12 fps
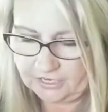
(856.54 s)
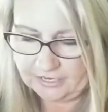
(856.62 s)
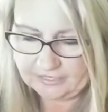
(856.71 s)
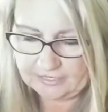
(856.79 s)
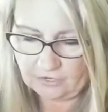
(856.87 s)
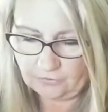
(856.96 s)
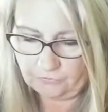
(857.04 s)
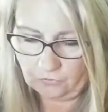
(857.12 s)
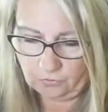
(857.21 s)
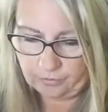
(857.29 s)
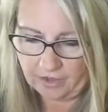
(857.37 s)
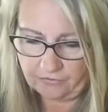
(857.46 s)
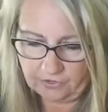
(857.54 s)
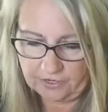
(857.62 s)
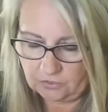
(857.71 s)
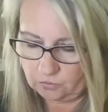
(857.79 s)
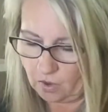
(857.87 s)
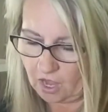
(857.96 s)
is here for whomever
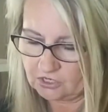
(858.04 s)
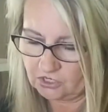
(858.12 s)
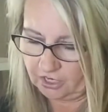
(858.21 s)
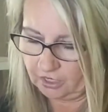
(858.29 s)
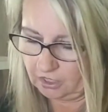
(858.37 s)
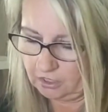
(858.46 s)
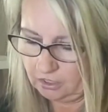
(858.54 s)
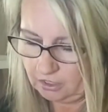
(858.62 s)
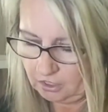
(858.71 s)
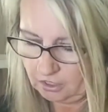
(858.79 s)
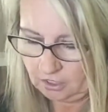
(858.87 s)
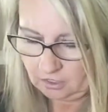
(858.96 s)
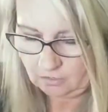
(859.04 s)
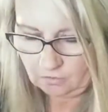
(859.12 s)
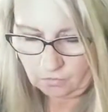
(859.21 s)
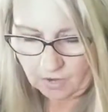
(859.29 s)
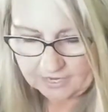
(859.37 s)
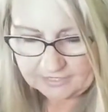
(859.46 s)
is watching?
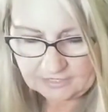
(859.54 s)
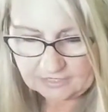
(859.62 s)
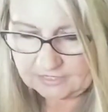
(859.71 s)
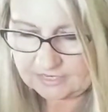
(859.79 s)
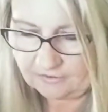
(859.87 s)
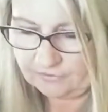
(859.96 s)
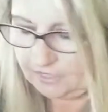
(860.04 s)
Why is this Devil